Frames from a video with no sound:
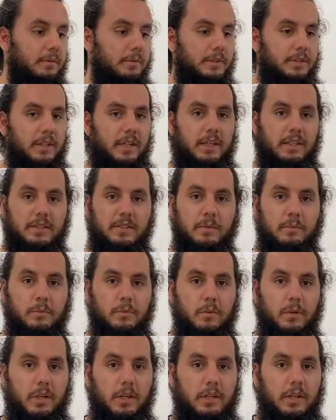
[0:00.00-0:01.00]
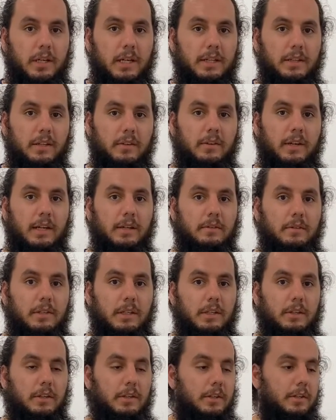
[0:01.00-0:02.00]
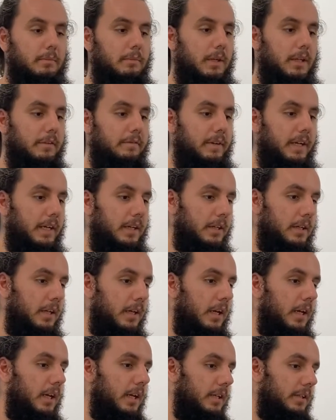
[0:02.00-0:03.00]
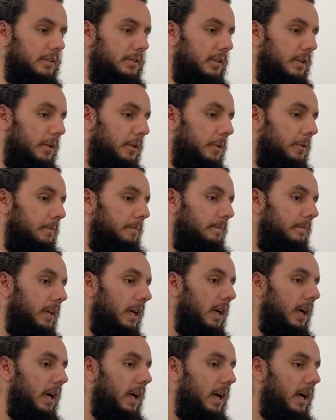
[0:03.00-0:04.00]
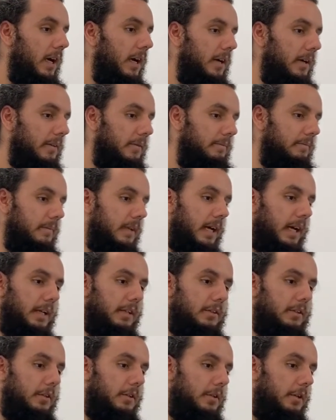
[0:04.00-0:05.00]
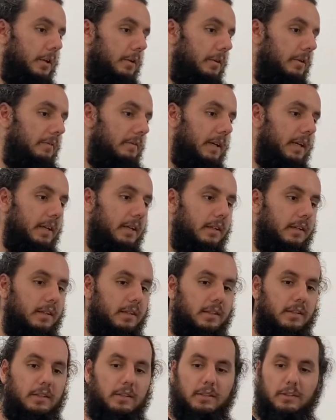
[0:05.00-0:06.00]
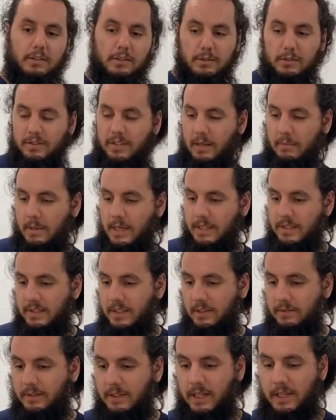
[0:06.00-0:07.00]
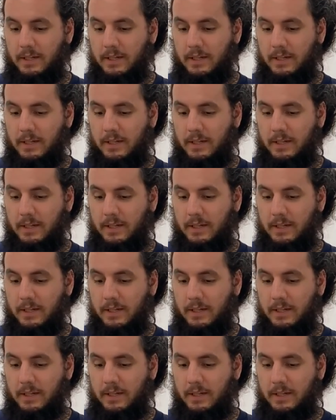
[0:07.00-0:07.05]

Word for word: there was like some water on the ground near the humidifier. So I took note of it, set my stuff